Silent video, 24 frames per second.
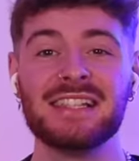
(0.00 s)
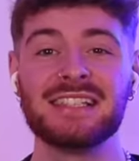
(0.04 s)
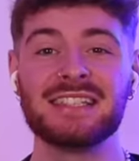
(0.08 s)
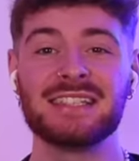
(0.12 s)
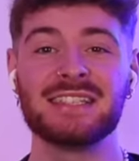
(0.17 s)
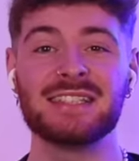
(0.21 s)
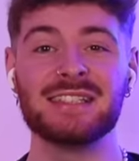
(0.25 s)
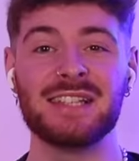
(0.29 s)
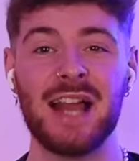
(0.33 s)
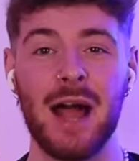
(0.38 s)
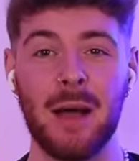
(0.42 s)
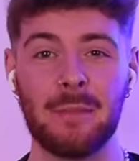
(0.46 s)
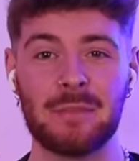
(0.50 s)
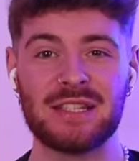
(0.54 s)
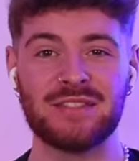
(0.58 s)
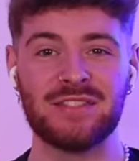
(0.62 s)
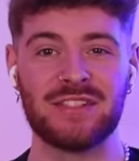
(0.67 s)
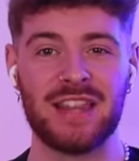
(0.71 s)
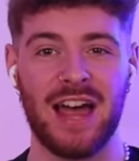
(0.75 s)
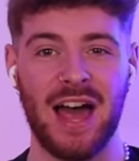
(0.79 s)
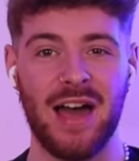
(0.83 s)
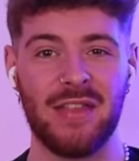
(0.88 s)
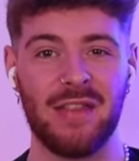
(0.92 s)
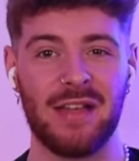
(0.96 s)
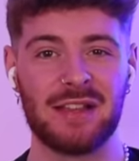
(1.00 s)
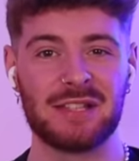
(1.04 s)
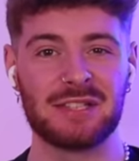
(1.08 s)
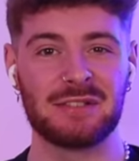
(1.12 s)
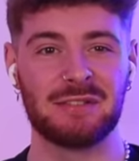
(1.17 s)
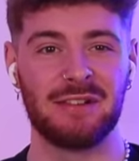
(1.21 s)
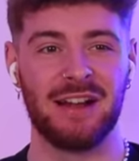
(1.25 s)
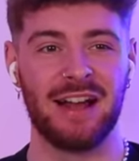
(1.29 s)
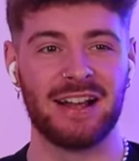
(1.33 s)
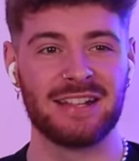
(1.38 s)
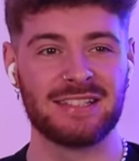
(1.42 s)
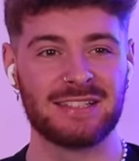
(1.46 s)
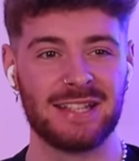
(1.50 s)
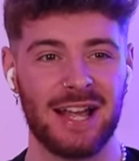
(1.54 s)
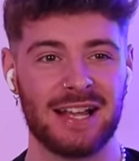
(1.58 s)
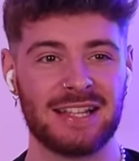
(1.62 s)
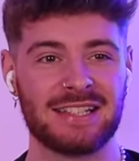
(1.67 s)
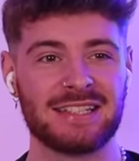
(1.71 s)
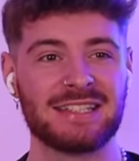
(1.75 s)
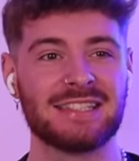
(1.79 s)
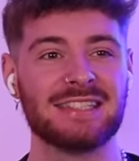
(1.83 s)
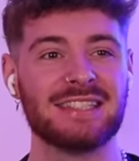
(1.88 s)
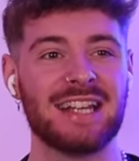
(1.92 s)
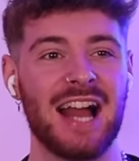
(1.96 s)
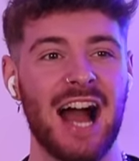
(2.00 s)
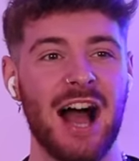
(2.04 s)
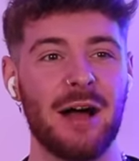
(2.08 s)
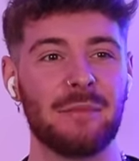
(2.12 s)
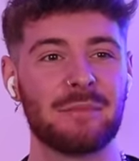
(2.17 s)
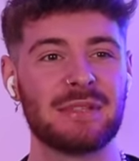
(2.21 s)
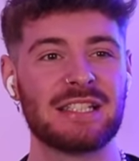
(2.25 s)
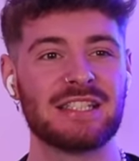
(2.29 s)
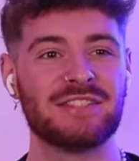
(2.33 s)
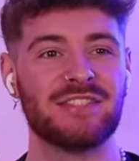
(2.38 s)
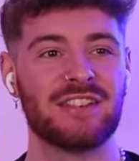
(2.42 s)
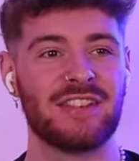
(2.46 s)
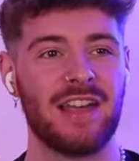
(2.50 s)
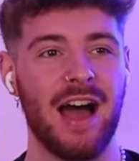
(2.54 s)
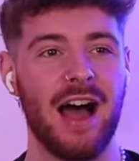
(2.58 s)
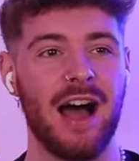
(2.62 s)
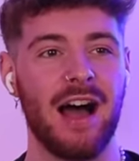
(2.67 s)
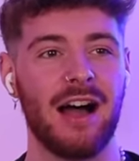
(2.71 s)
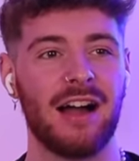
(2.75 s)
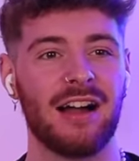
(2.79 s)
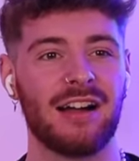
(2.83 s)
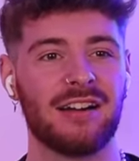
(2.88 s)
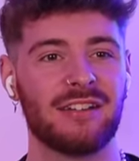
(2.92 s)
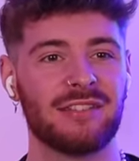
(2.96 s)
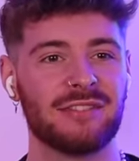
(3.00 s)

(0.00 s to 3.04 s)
Snaps for that, that's what I say. Snaps for that.